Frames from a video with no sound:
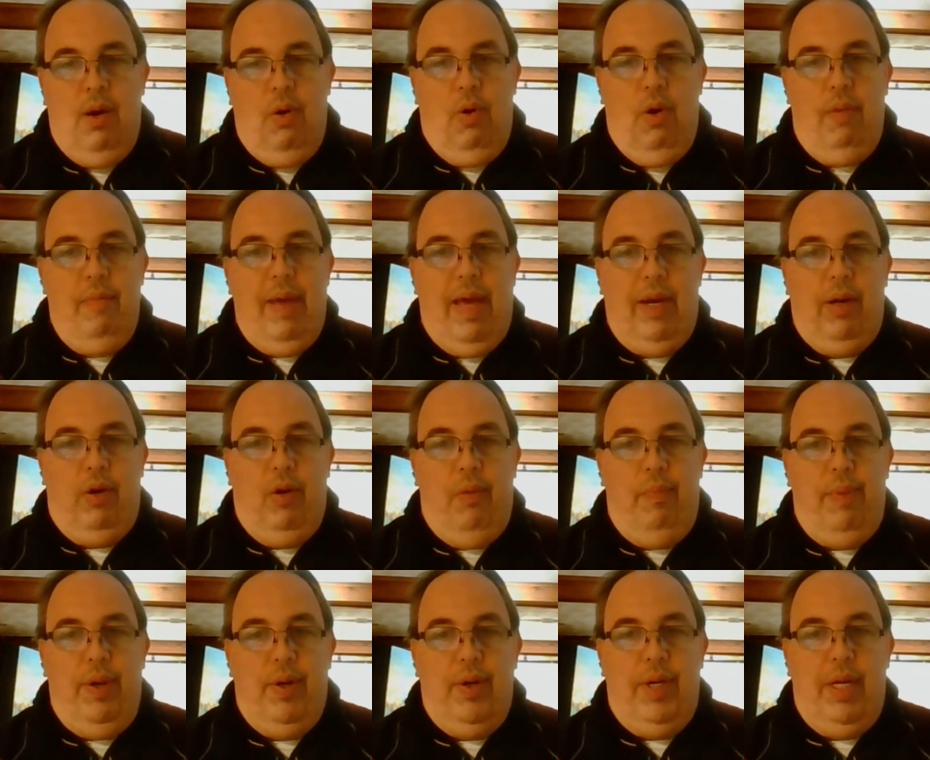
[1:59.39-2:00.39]
or a medical
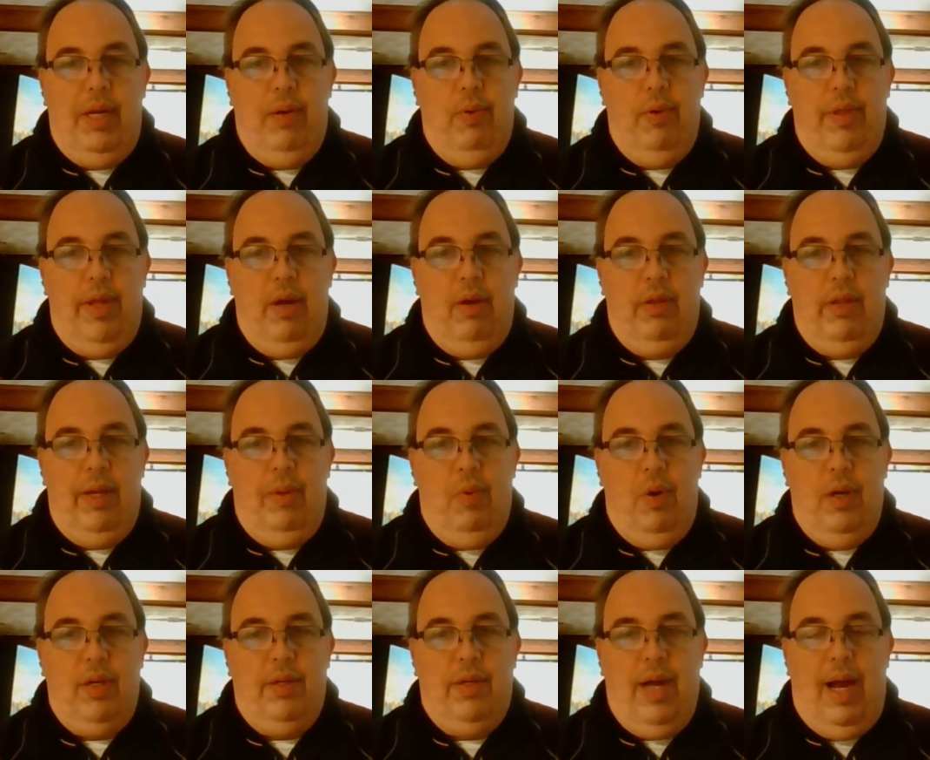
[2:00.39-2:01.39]
building where they only
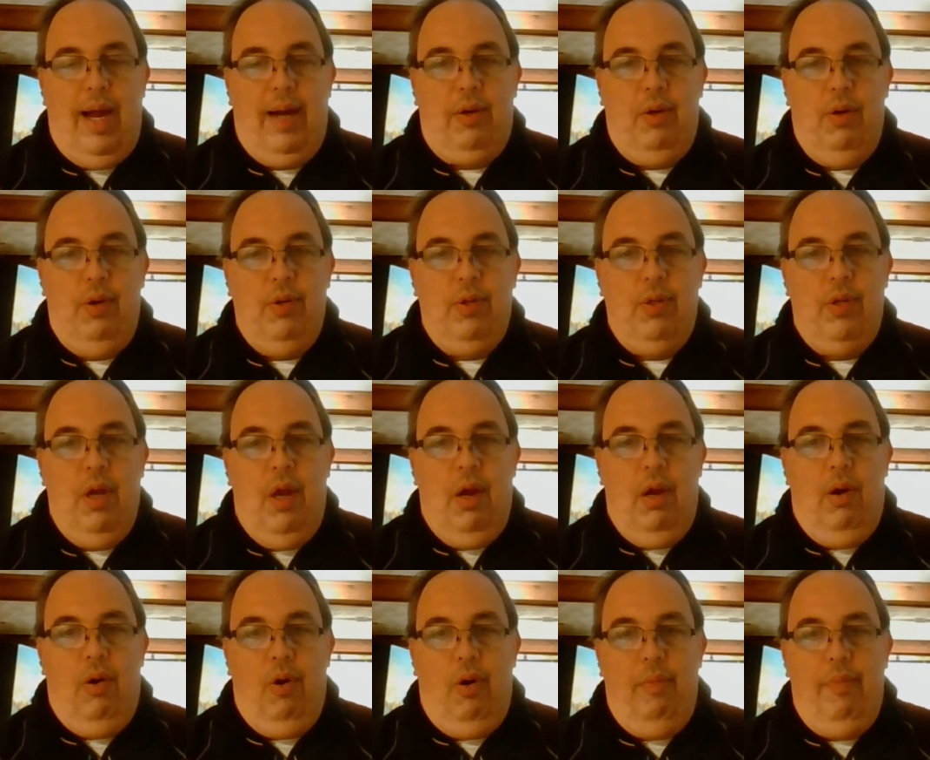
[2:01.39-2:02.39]
want doctors, or